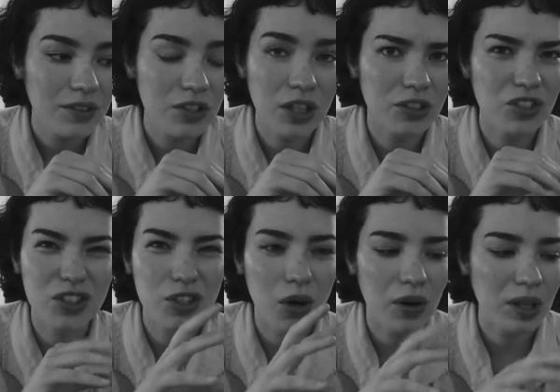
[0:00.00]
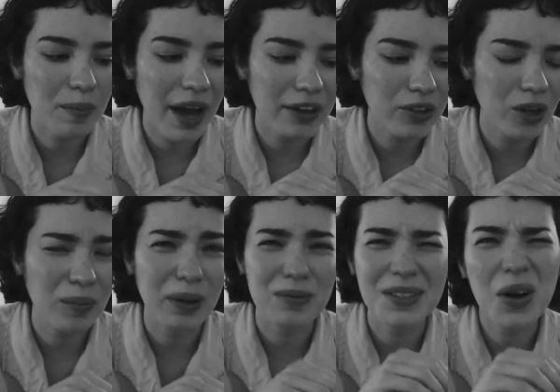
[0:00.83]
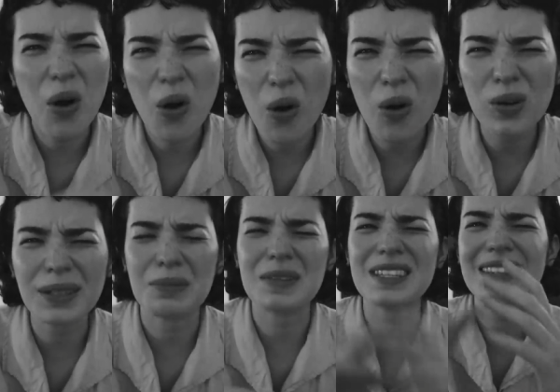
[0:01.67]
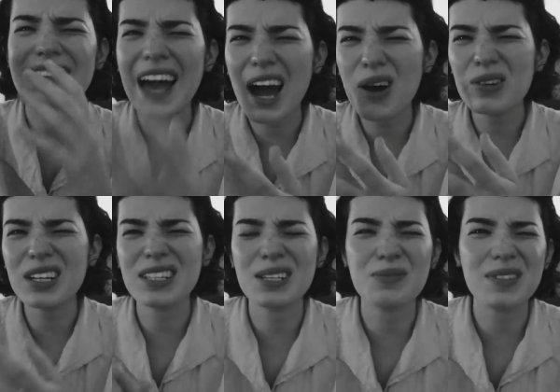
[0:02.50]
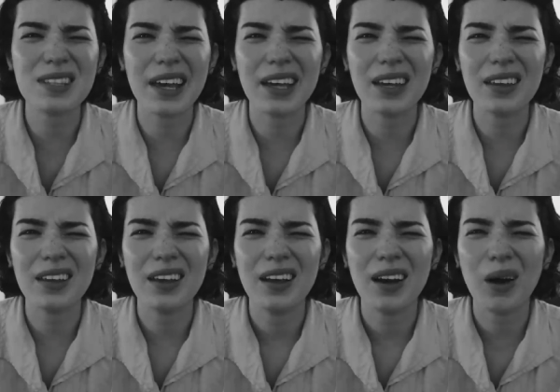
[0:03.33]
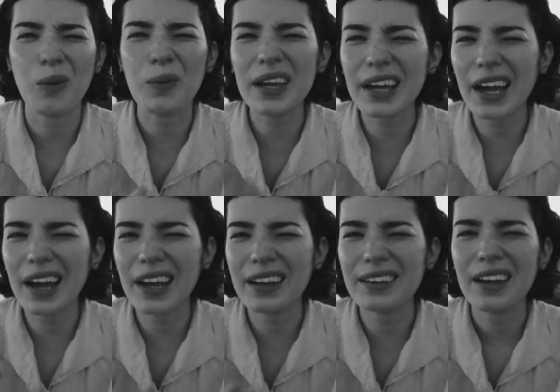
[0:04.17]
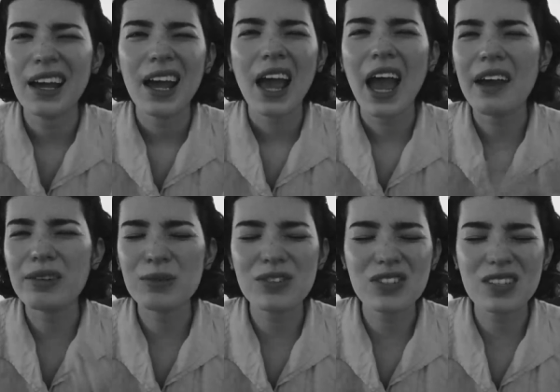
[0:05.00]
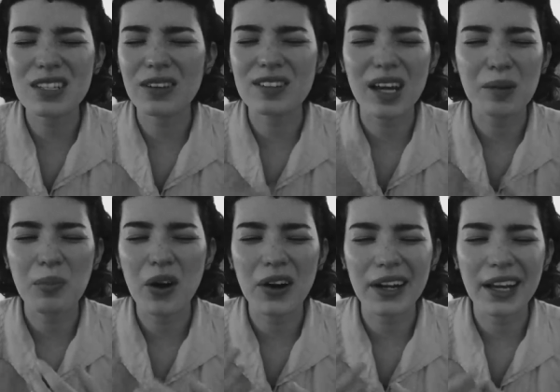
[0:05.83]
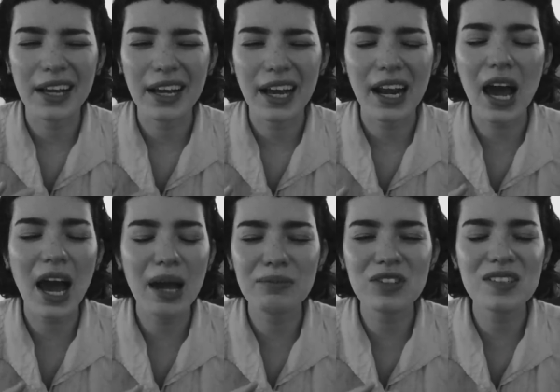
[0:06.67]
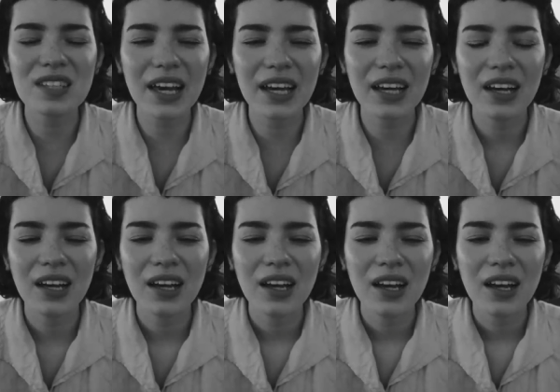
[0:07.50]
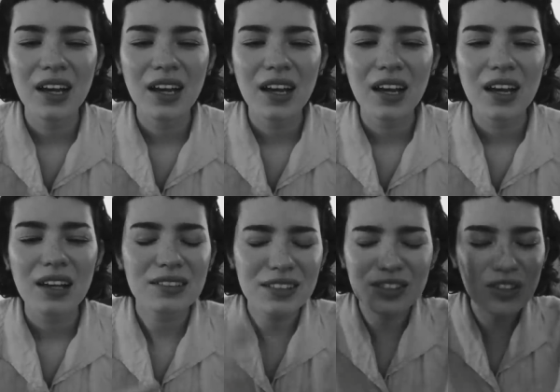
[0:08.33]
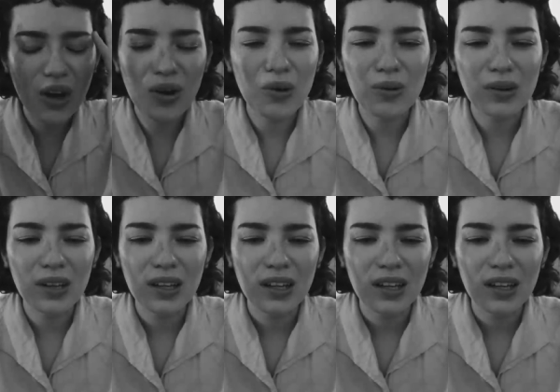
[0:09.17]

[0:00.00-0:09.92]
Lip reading: to go to the bathroom. It was cold, it was loud because it was like a weekend. Everyone's just outside partying and I'm just like so